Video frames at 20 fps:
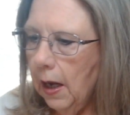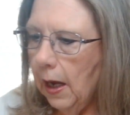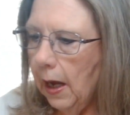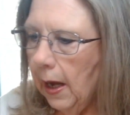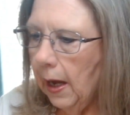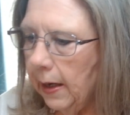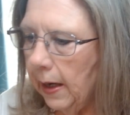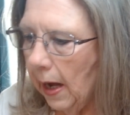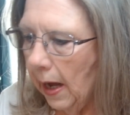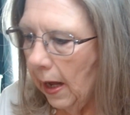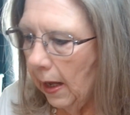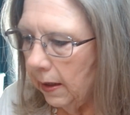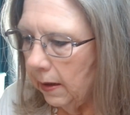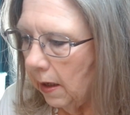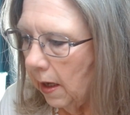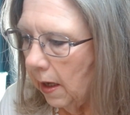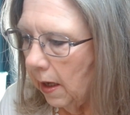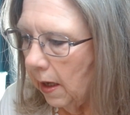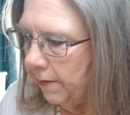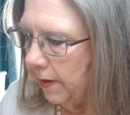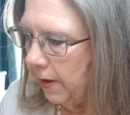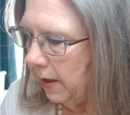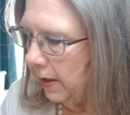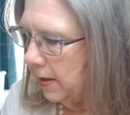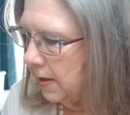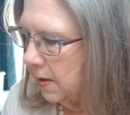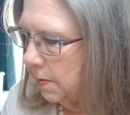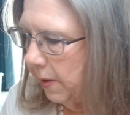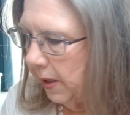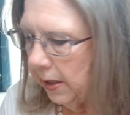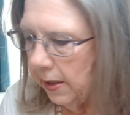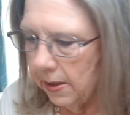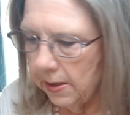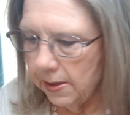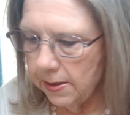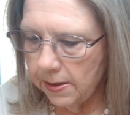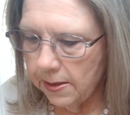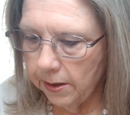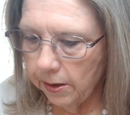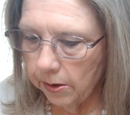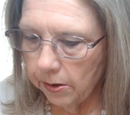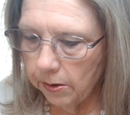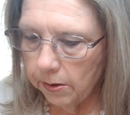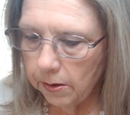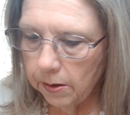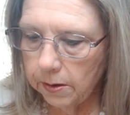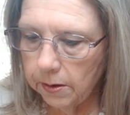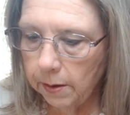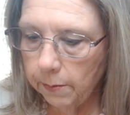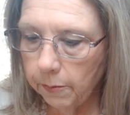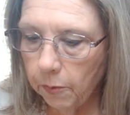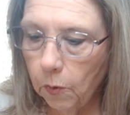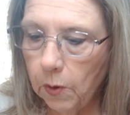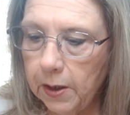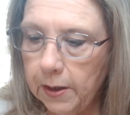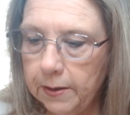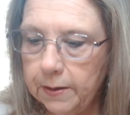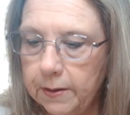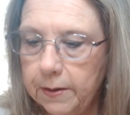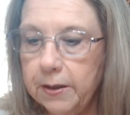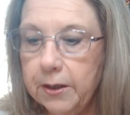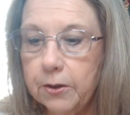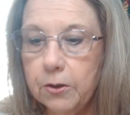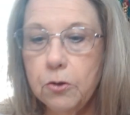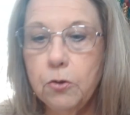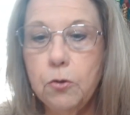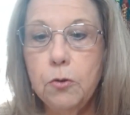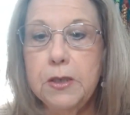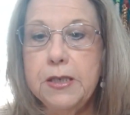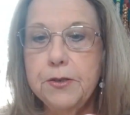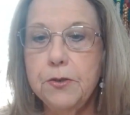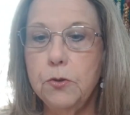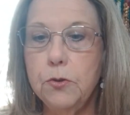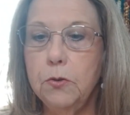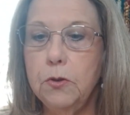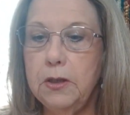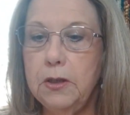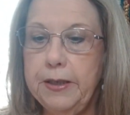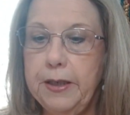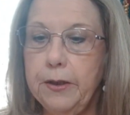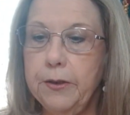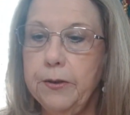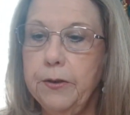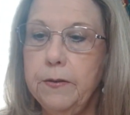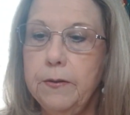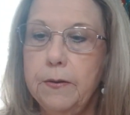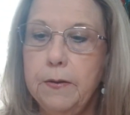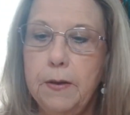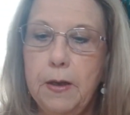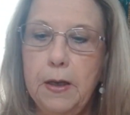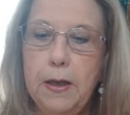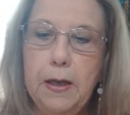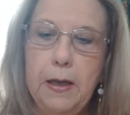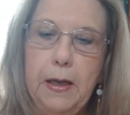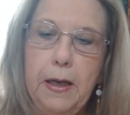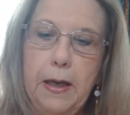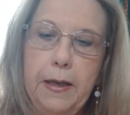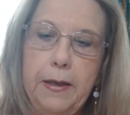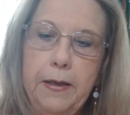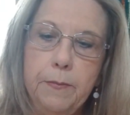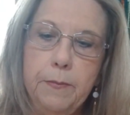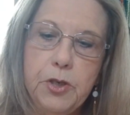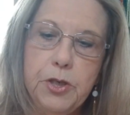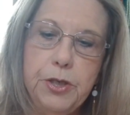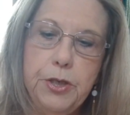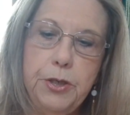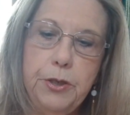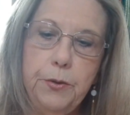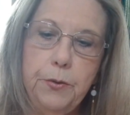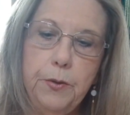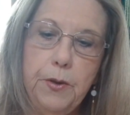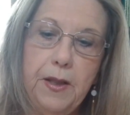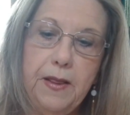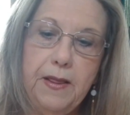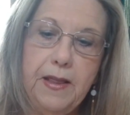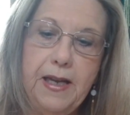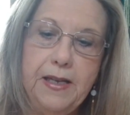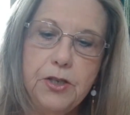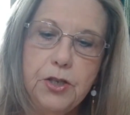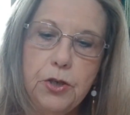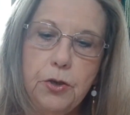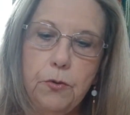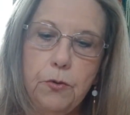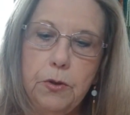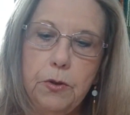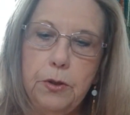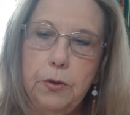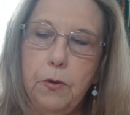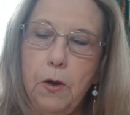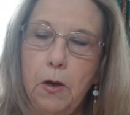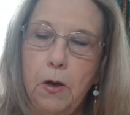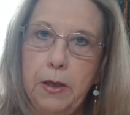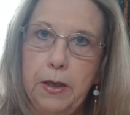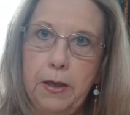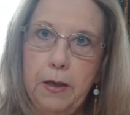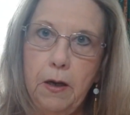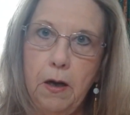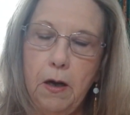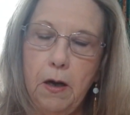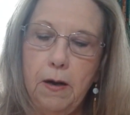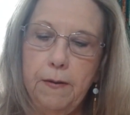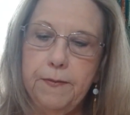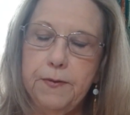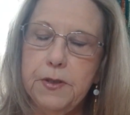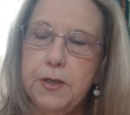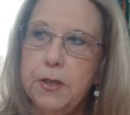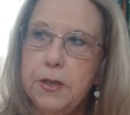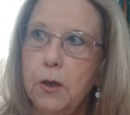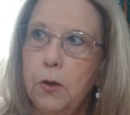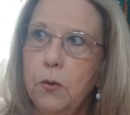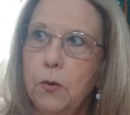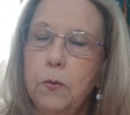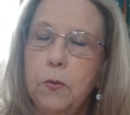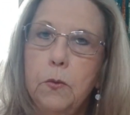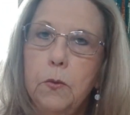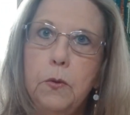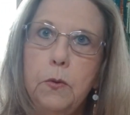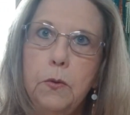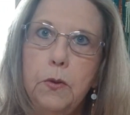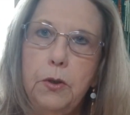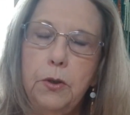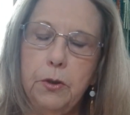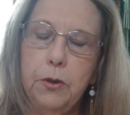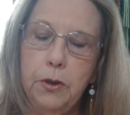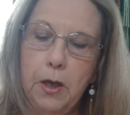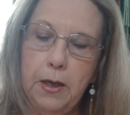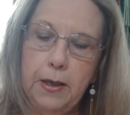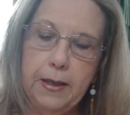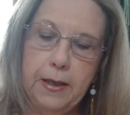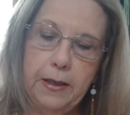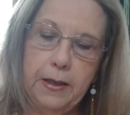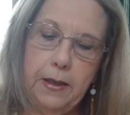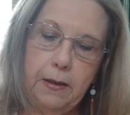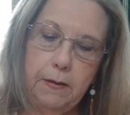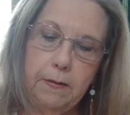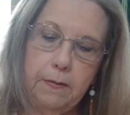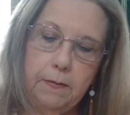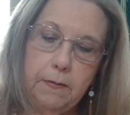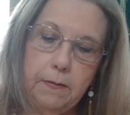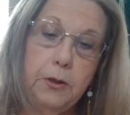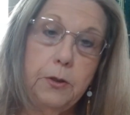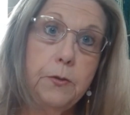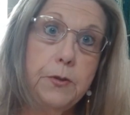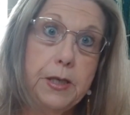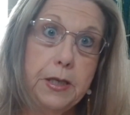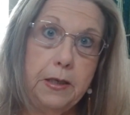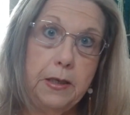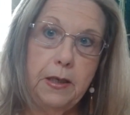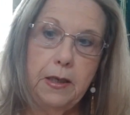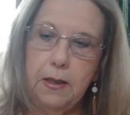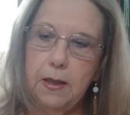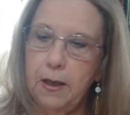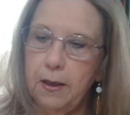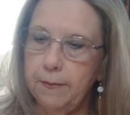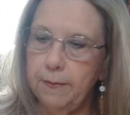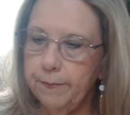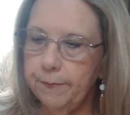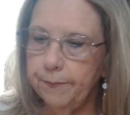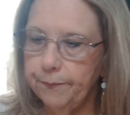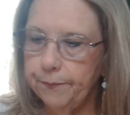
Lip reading: And I love these because they're, number one, they're crystal clear. And number two, they screw on and off. So you're not going to lose anything.